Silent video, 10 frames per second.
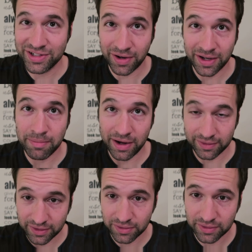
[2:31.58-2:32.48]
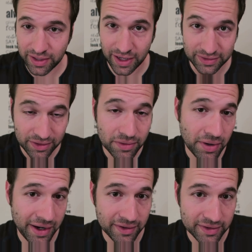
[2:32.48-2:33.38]
He's talking about a literal, a
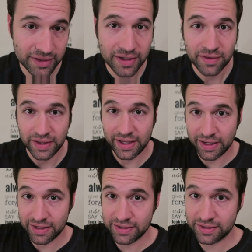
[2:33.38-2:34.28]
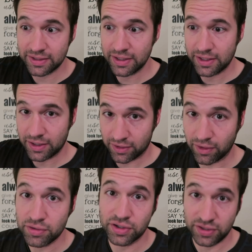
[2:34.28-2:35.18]
literal hell that he is
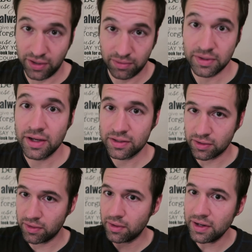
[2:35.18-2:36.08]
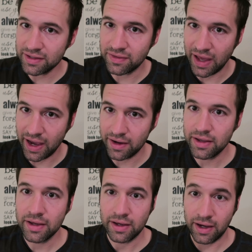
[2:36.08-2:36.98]
closer to. So there is
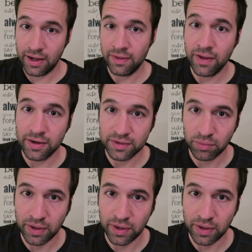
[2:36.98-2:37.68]
that uh, in there as